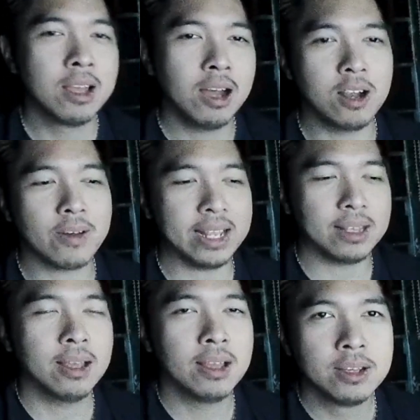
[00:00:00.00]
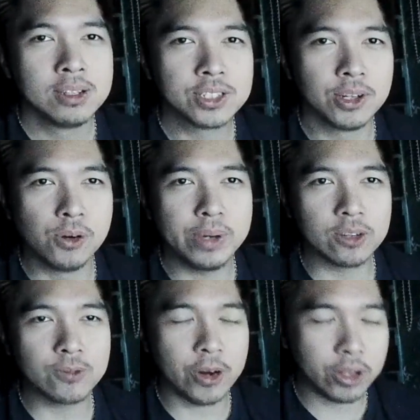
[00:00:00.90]
All right. So
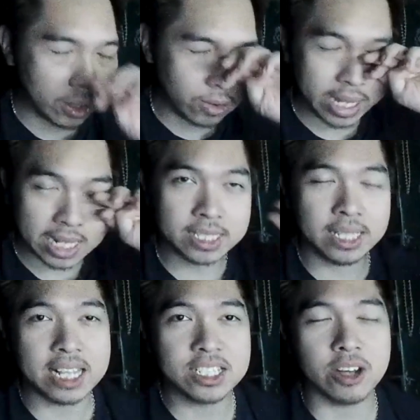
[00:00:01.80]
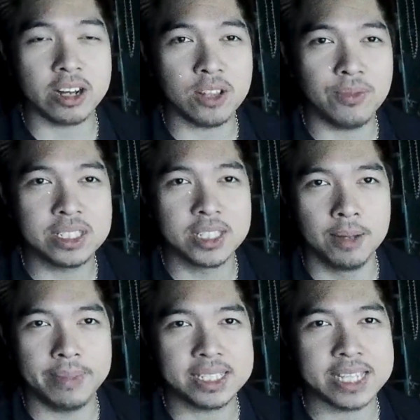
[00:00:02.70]
without further ado, let's get started with
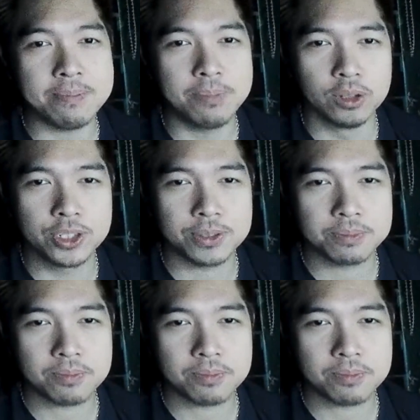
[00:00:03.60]
some examples.